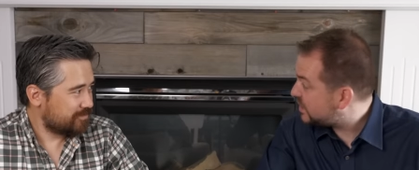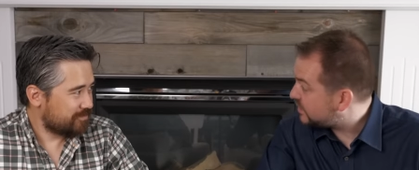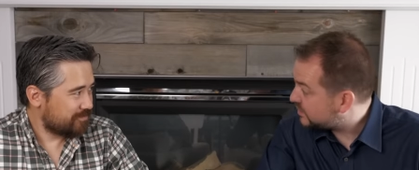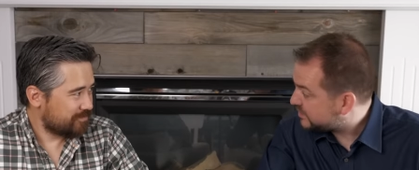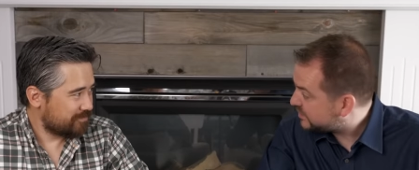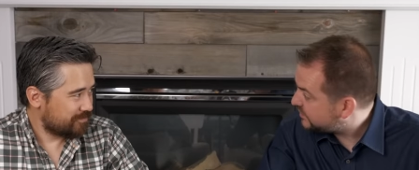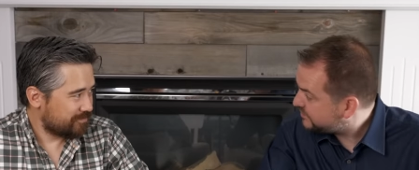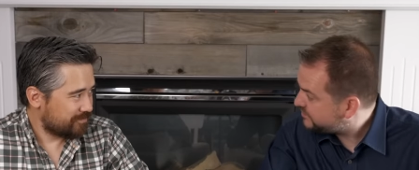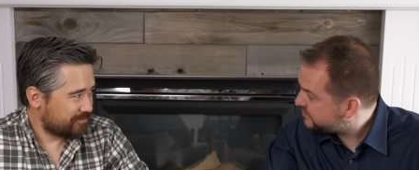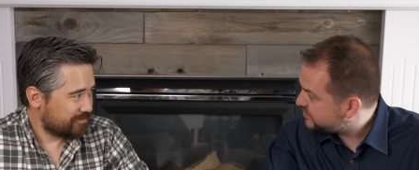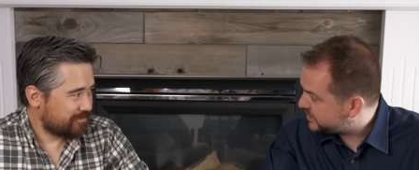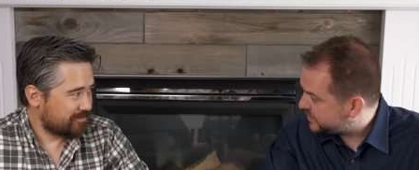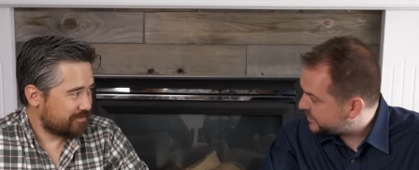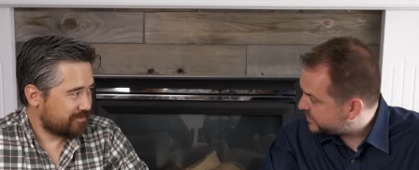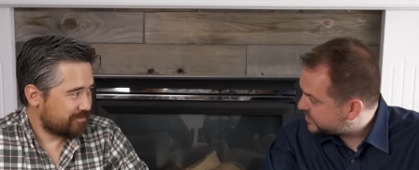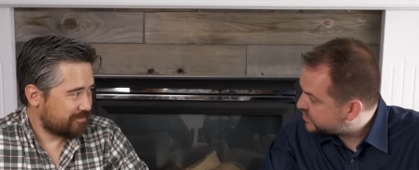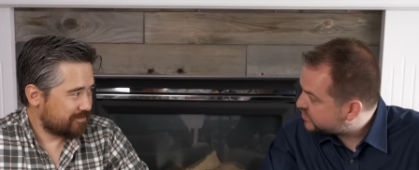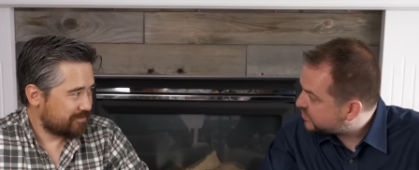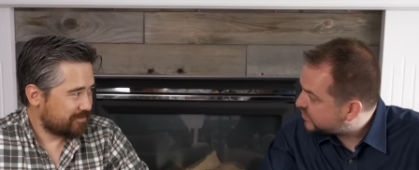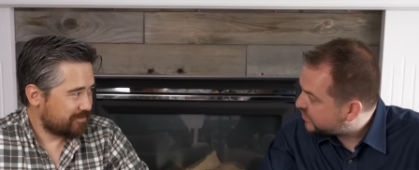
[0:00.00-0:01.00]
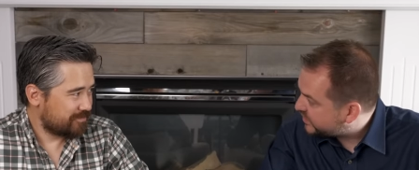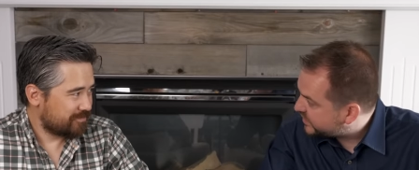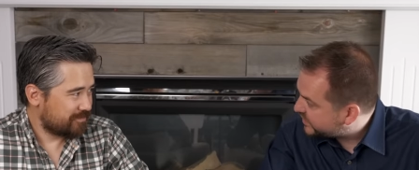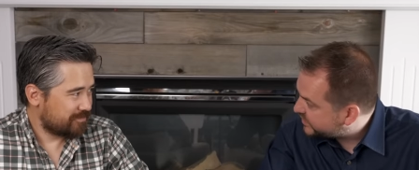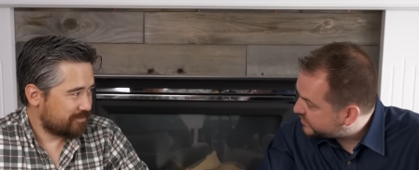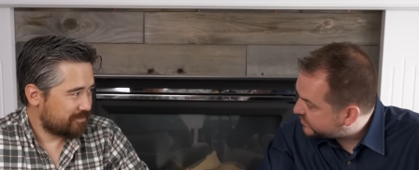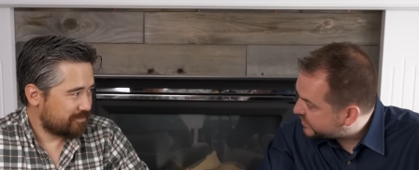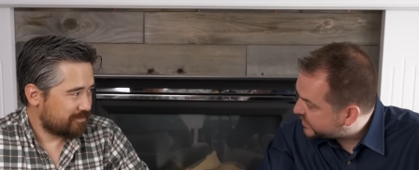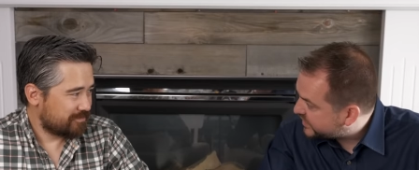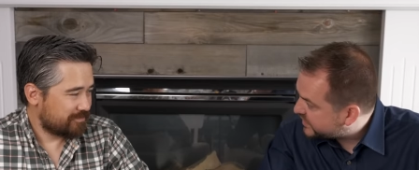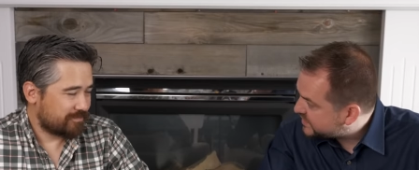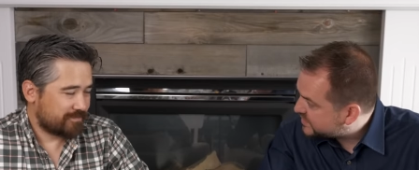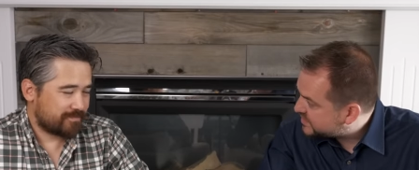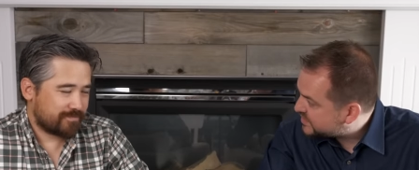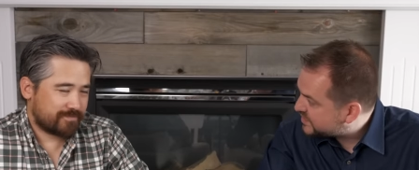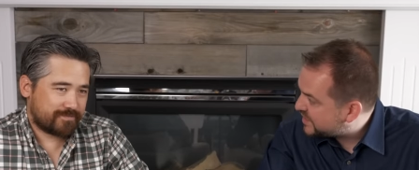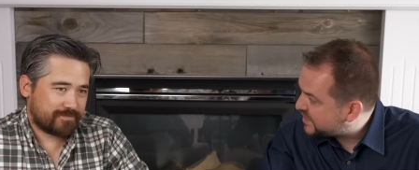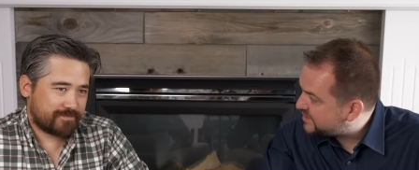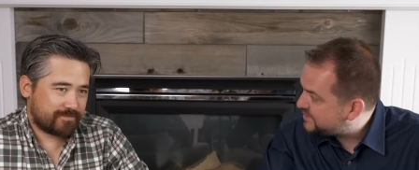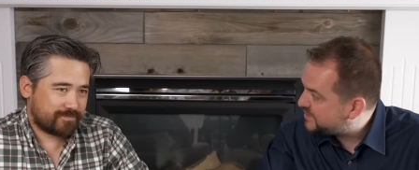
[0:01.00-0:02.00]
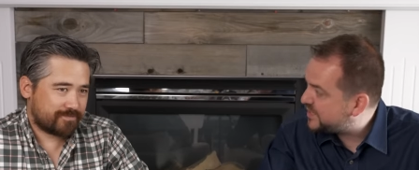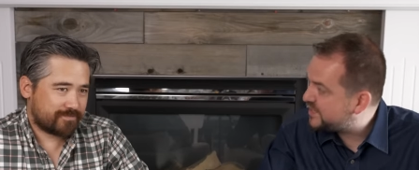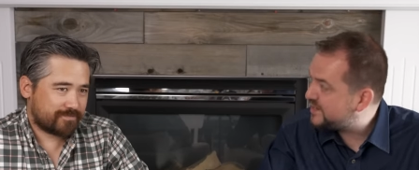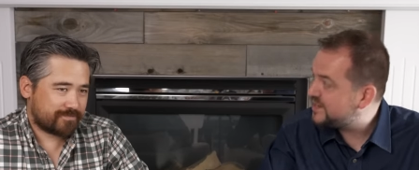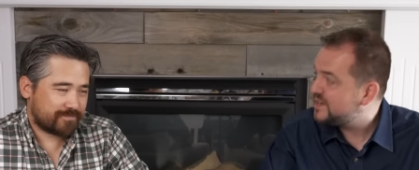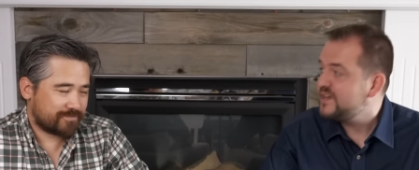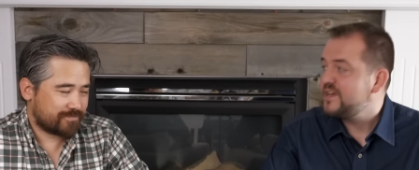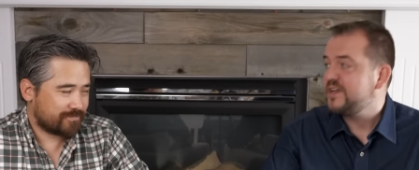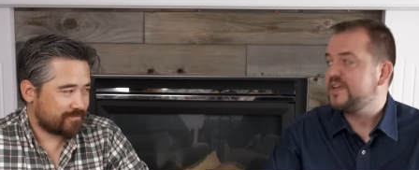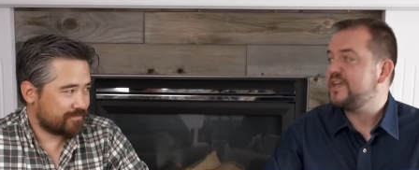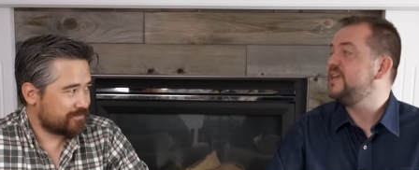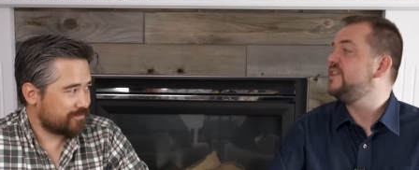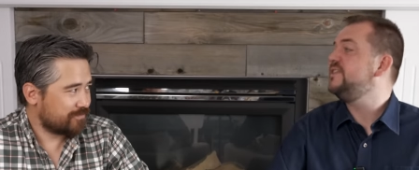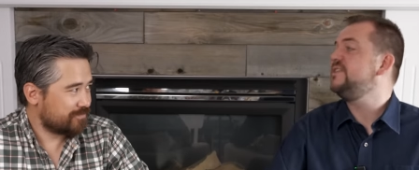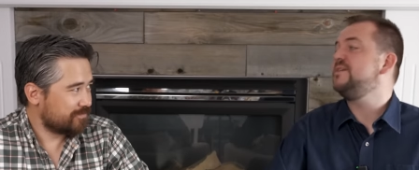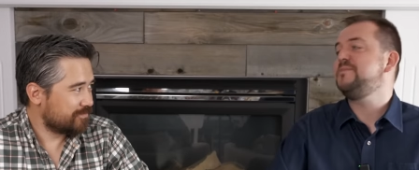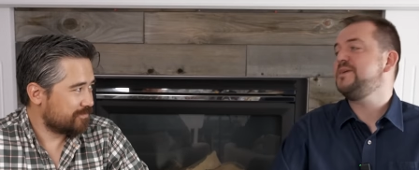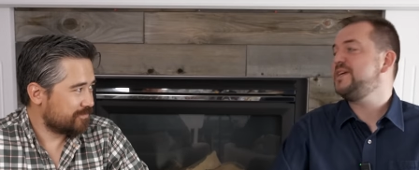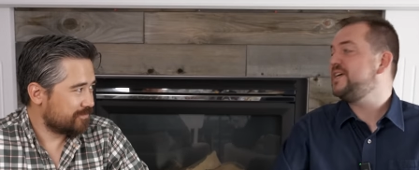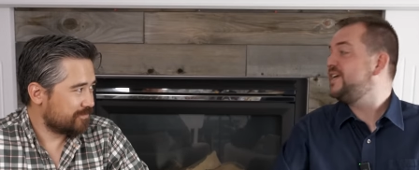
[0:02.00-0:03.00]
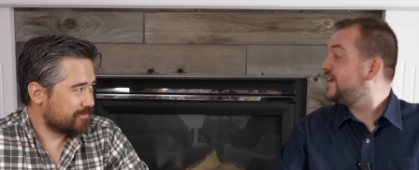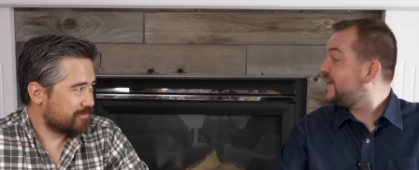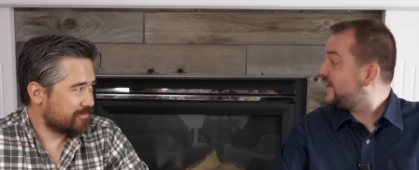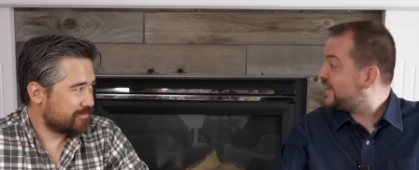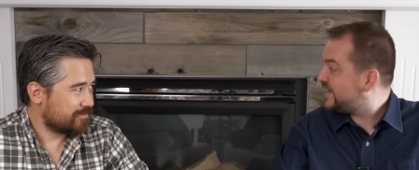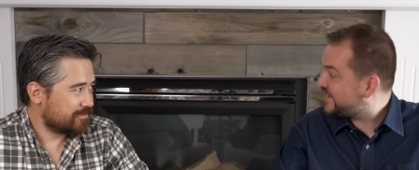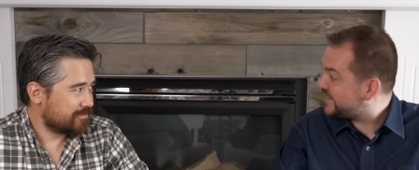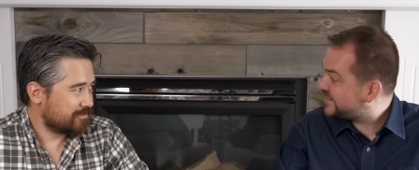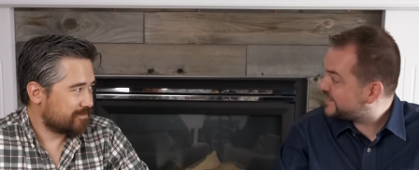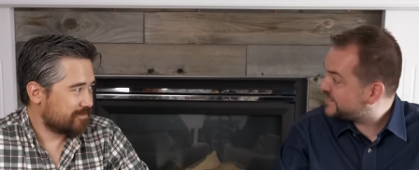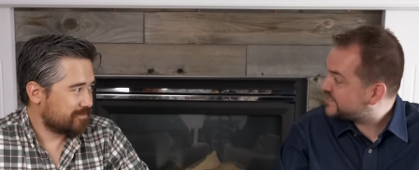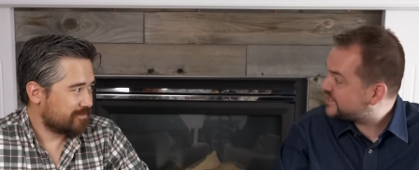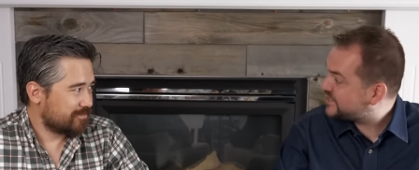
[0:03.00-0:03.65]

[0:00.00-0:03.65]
Speaker 1: a lovely story Chris. I mean in the beginning of the